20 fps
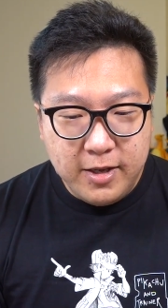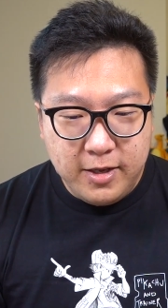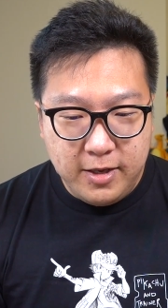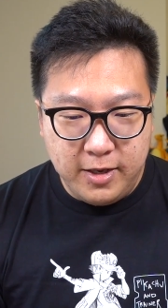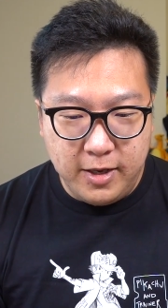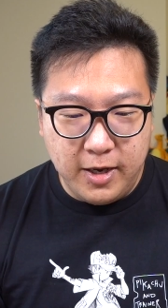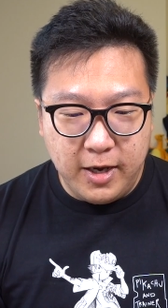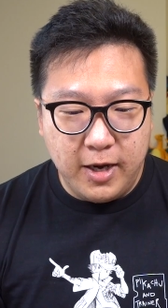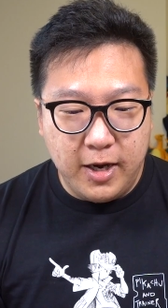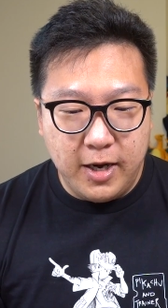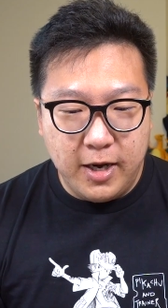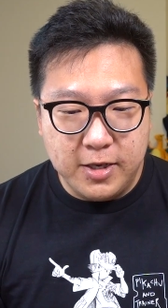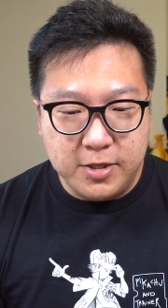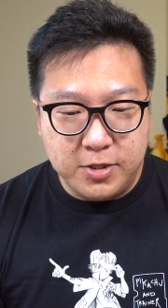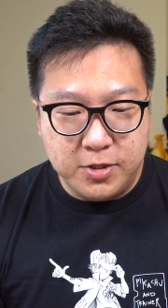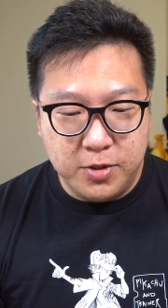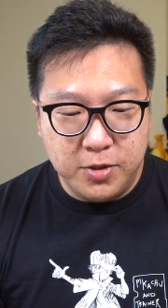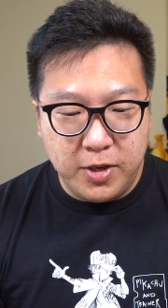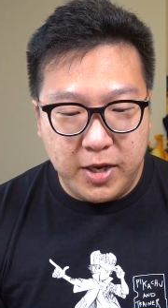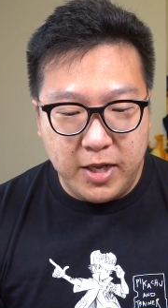yeah,
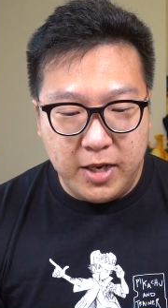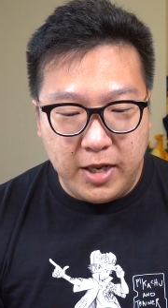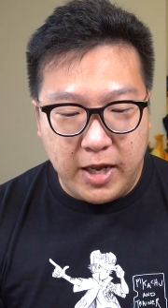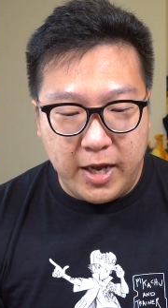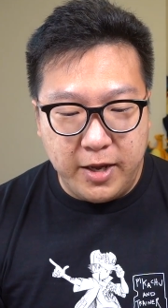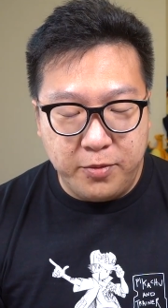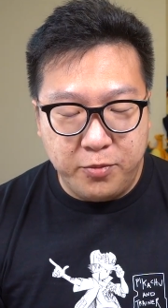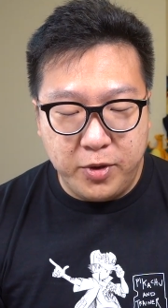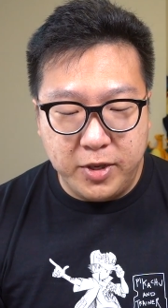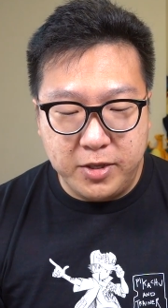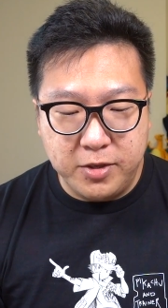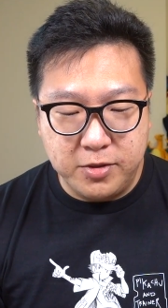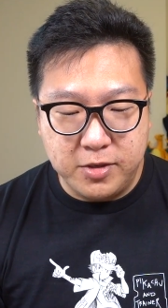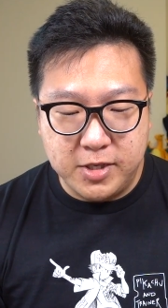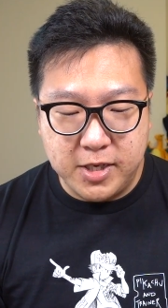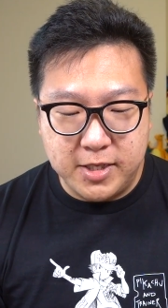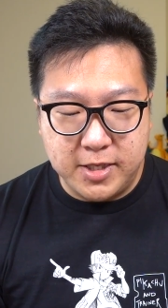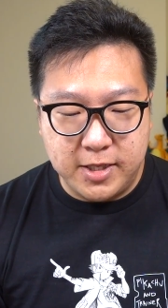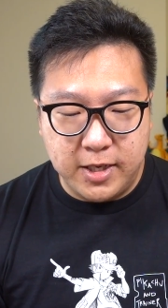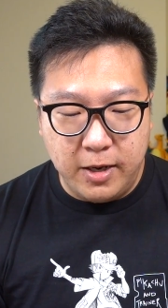so I, I wanted to
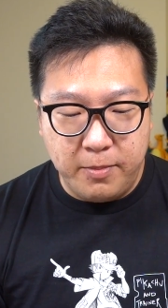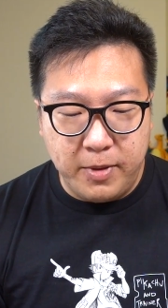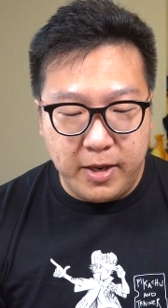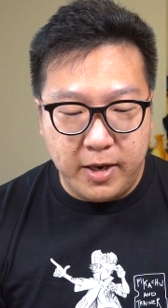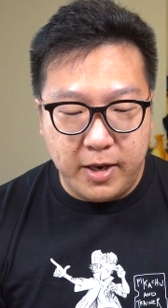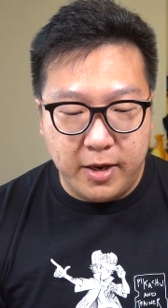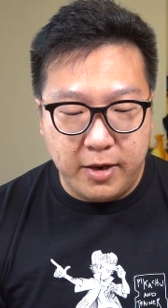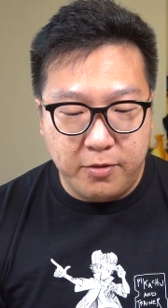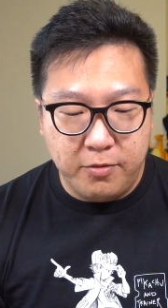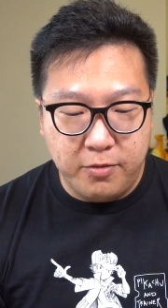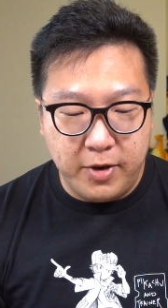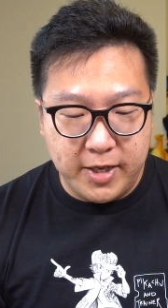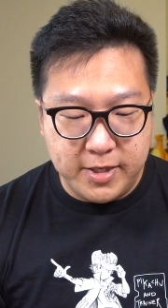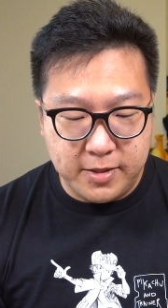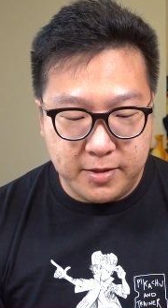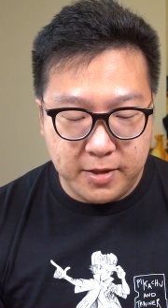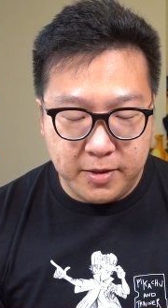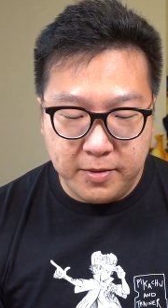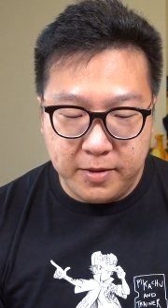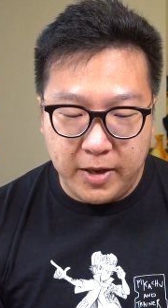just sleep in and rest